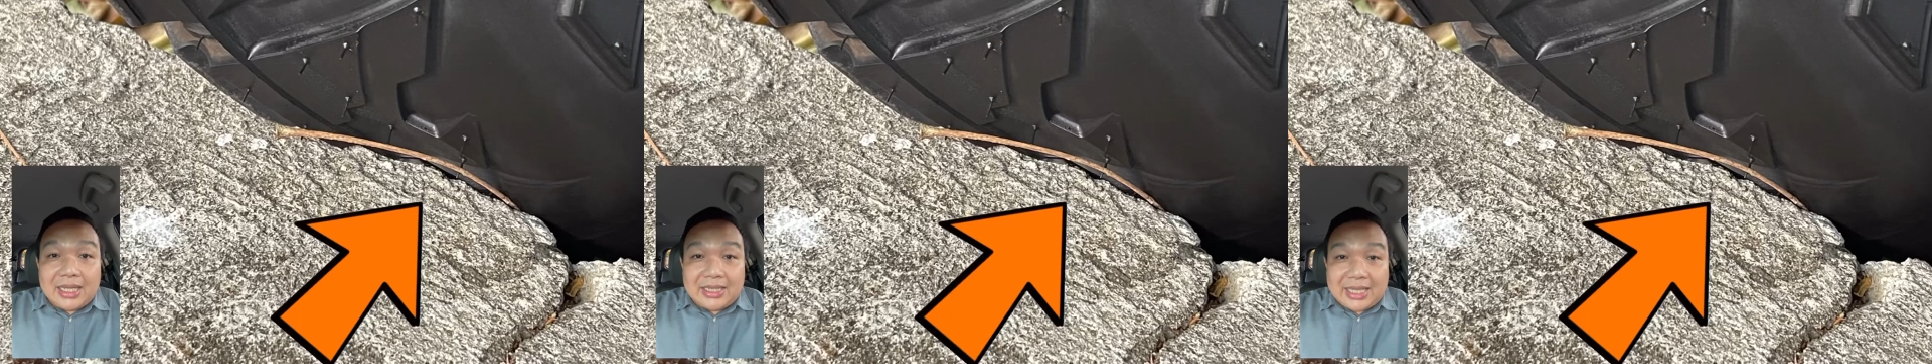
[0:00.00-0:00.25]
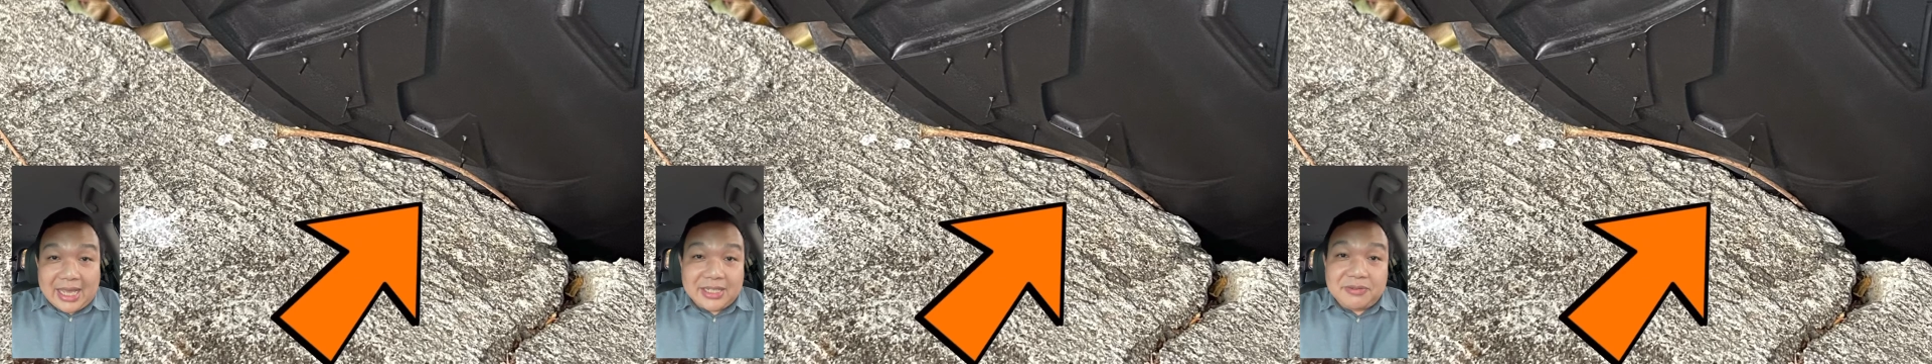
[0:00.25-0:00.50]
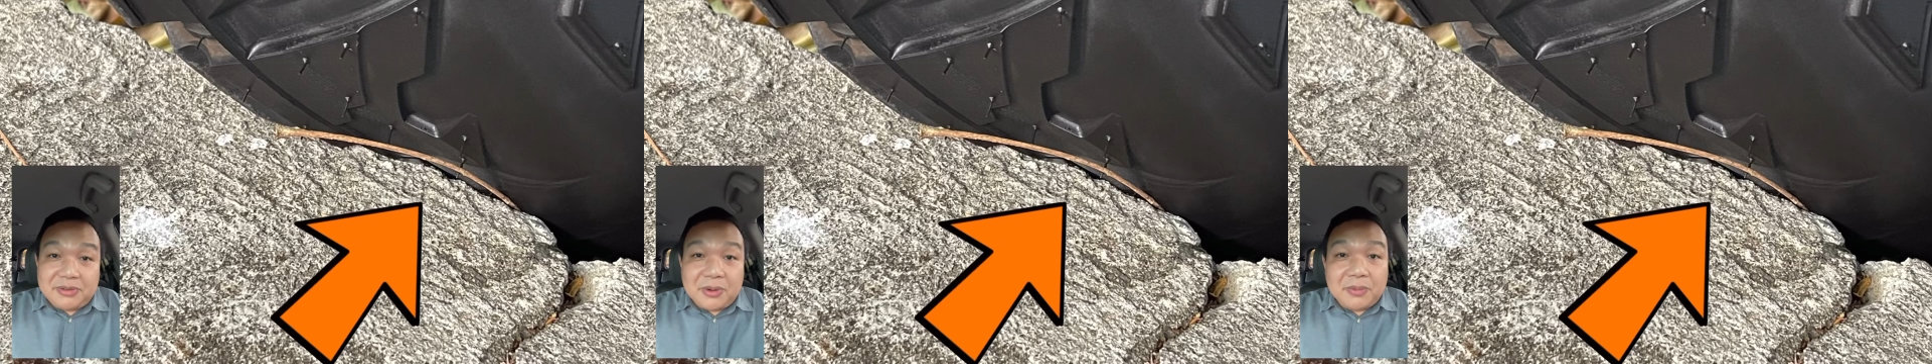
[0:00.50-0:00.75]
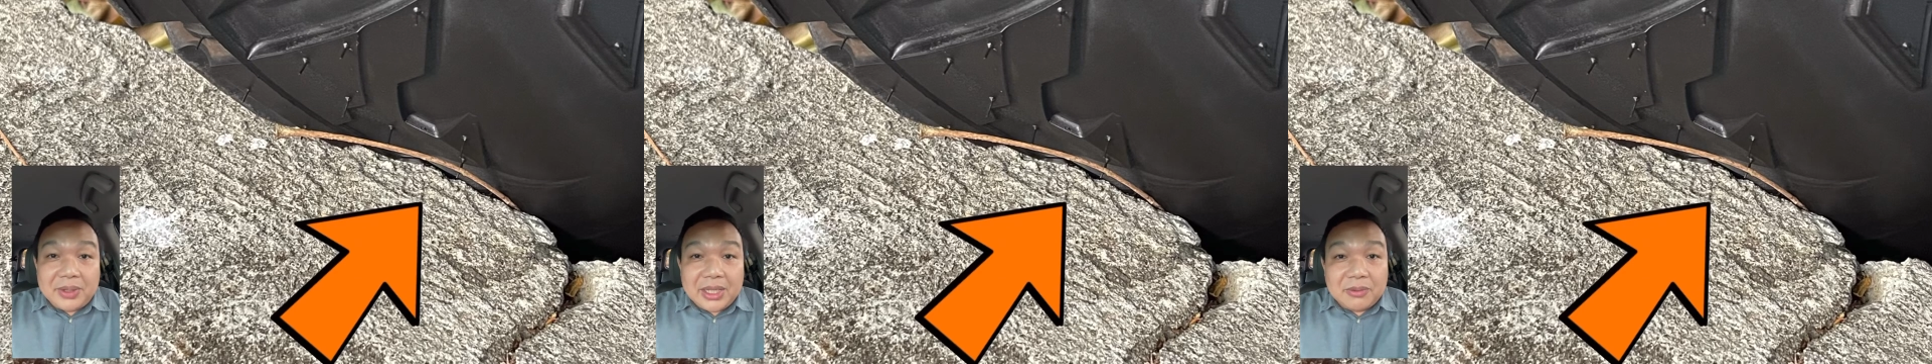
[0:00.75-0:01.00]
The edge of
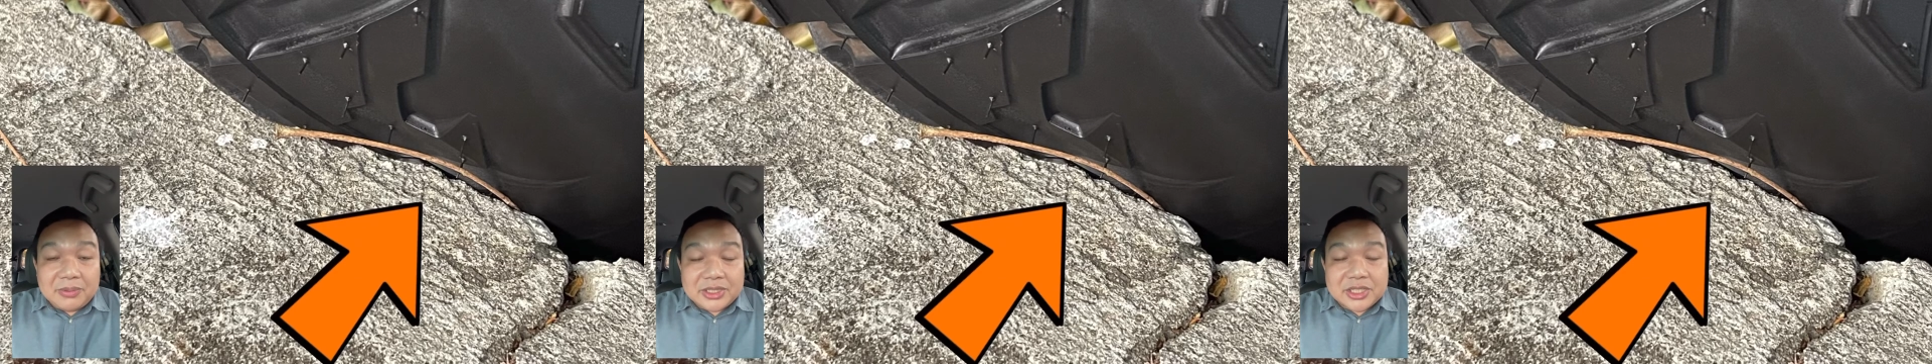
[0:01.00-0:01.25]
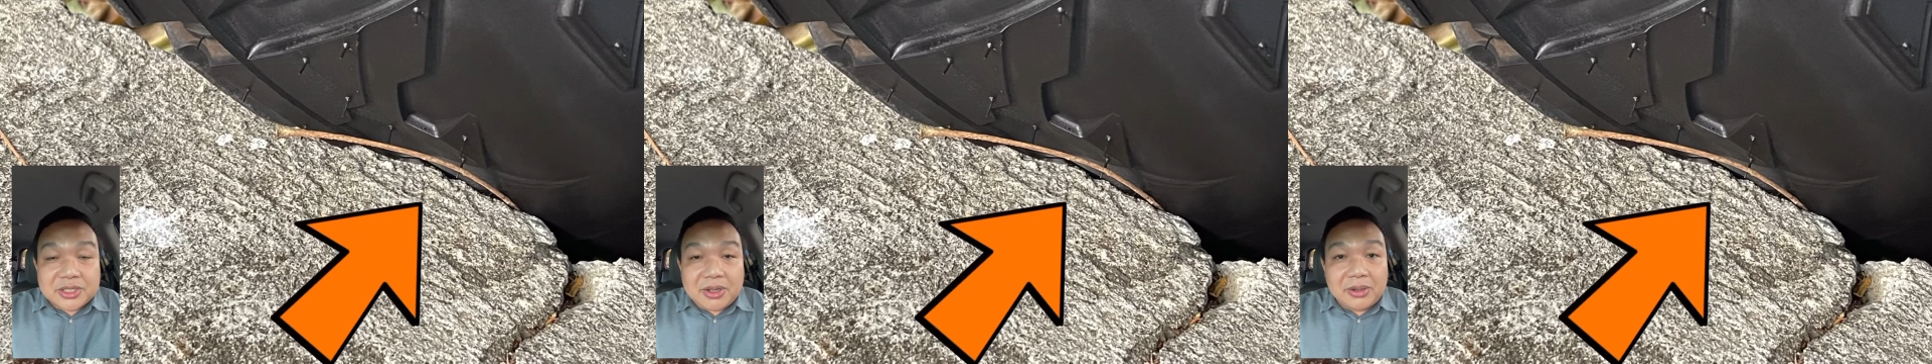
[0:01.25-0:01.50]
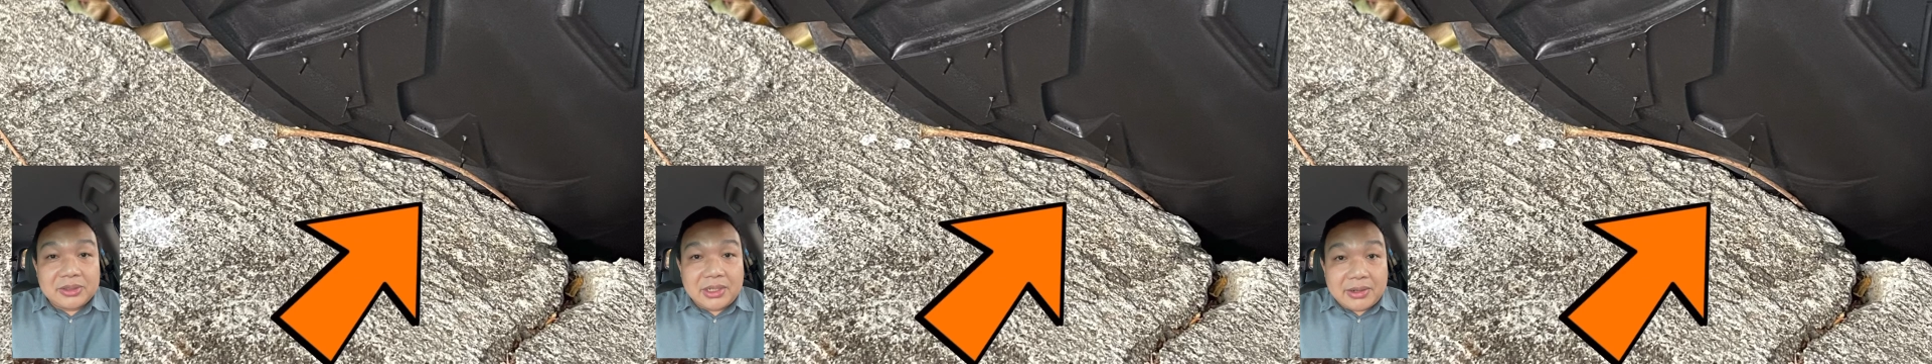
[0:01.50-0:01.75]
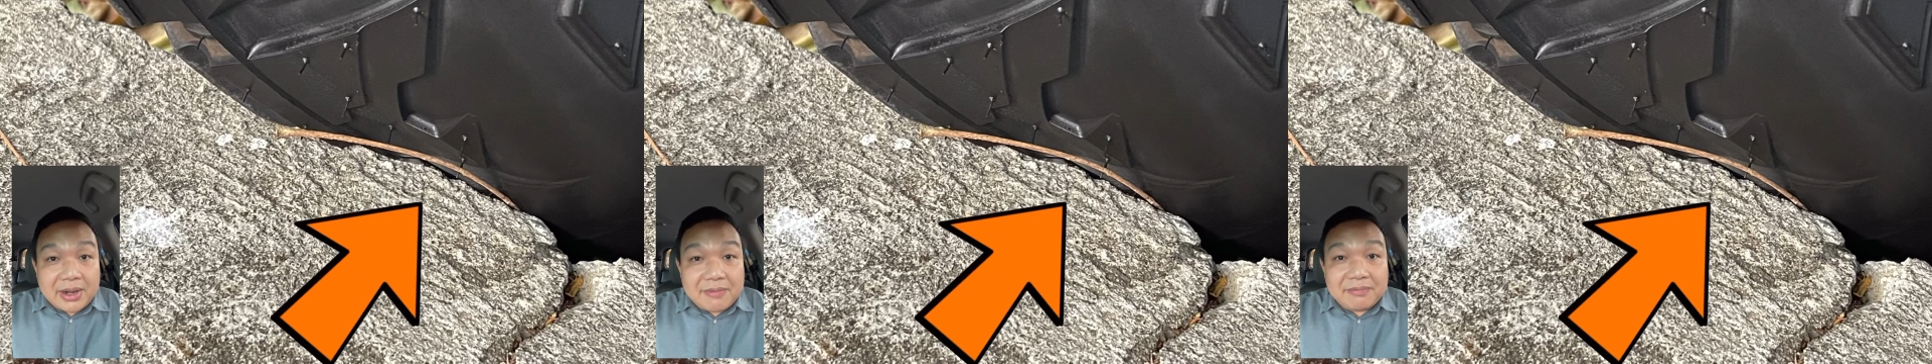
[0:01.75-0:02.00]
your wheel, which is called
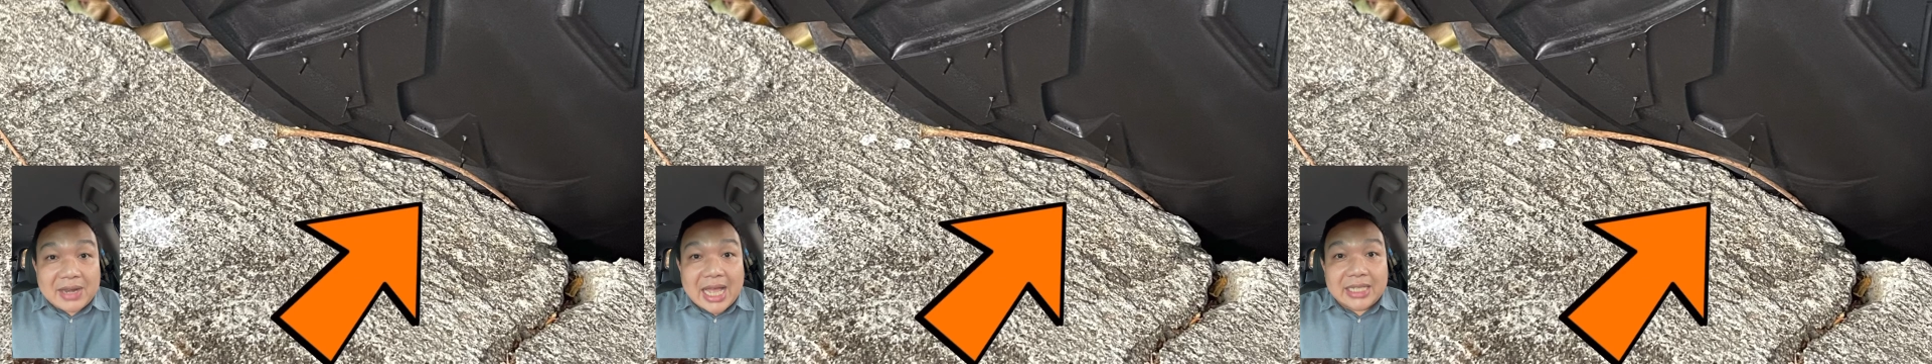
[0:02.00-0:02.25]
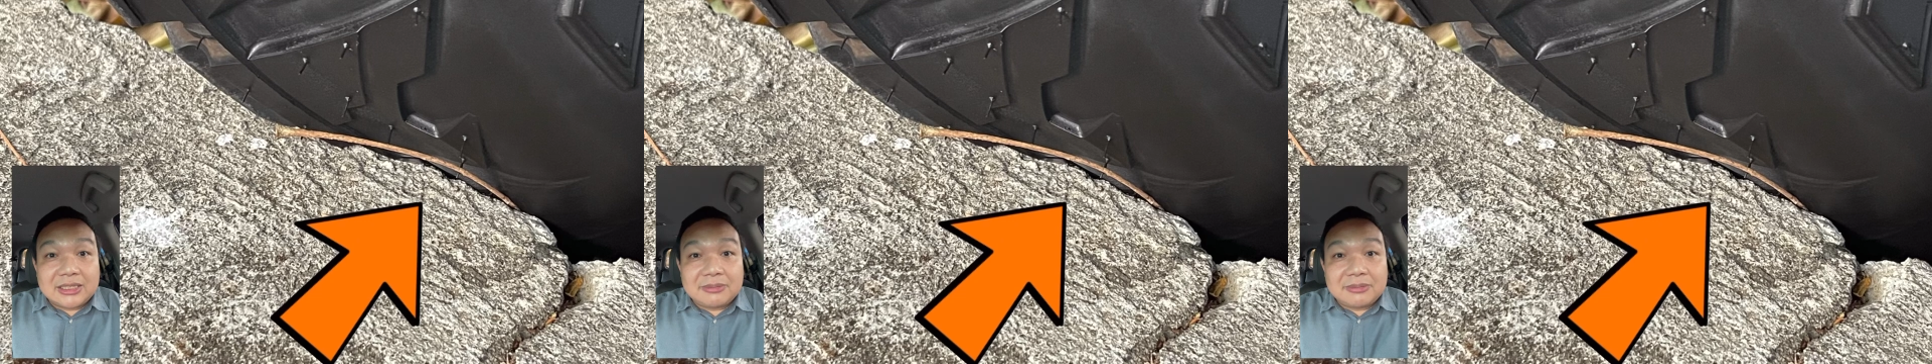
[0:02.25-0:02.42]
the rim flange,